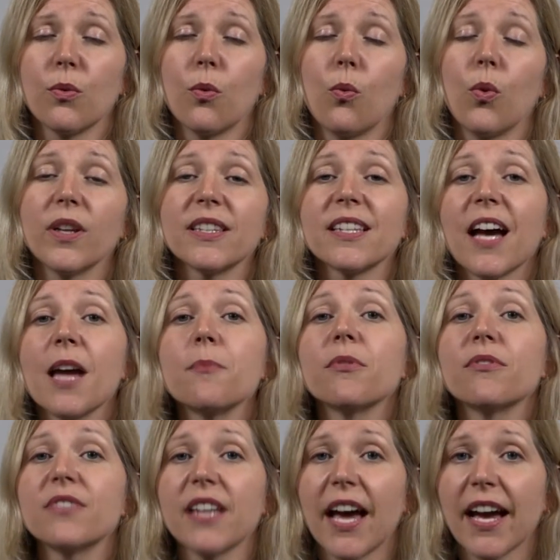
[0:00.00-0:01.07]
What type of
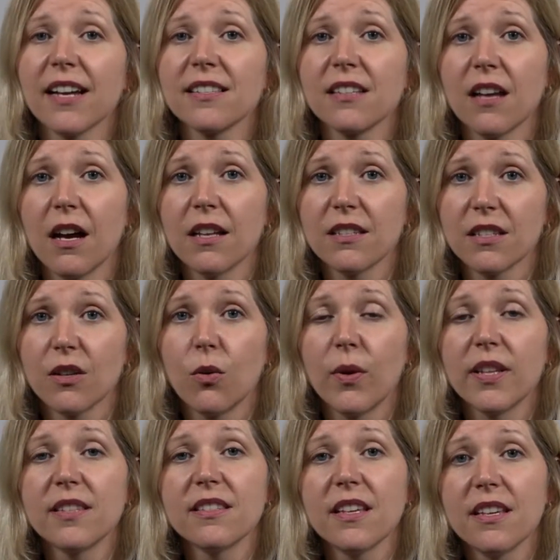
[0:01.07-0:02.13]
tax
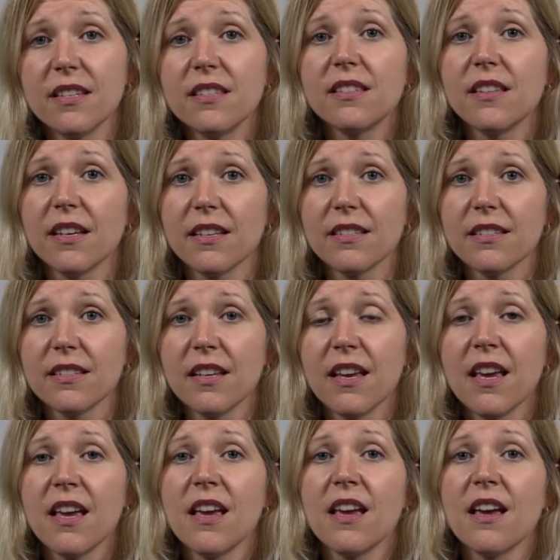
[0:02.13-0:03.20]
consequence is this?
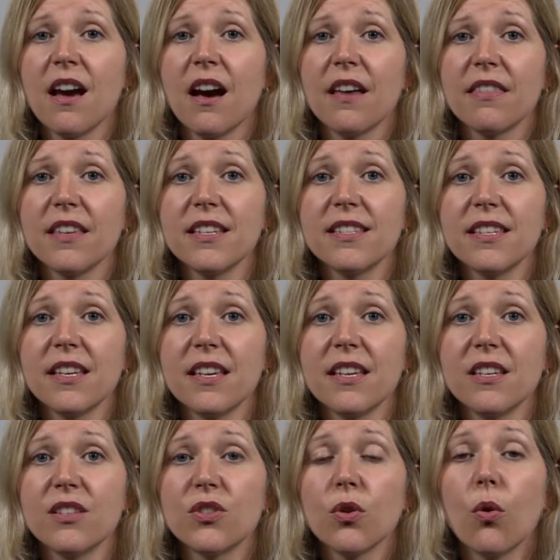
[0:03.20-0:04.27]
This
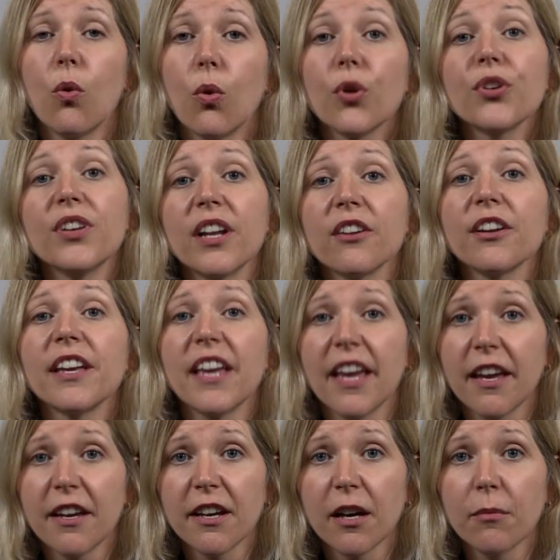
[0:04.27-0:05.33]
is ordinary
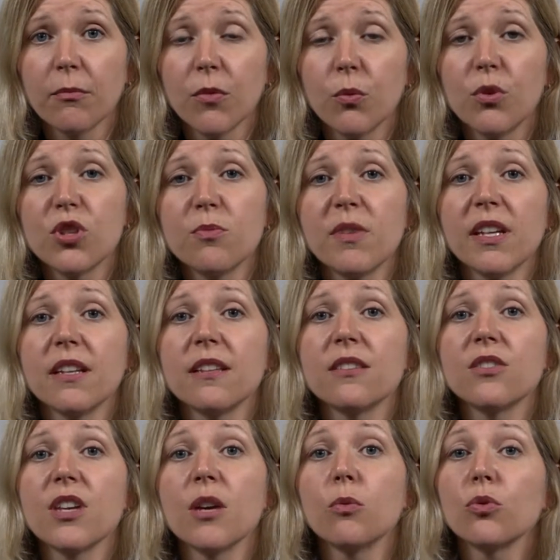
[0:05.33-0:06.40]
income, which
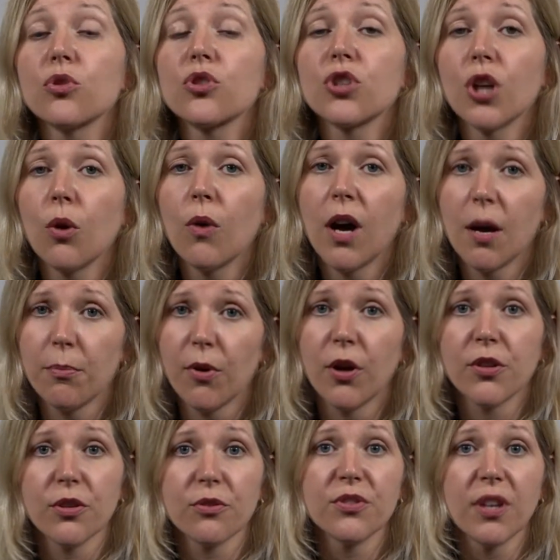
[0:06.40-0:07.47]
means it will show up
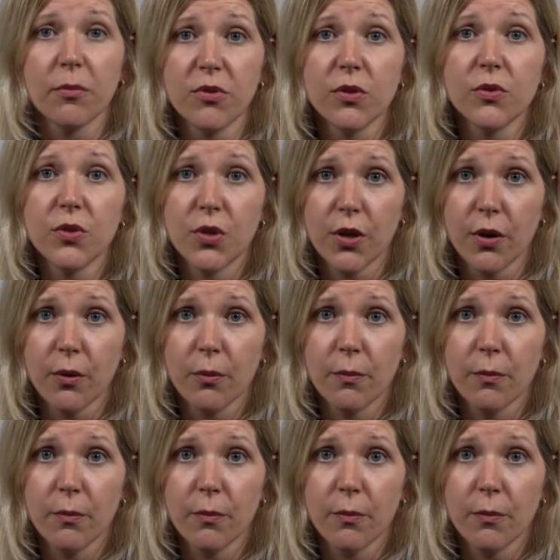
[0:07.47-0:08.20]
on your W-2.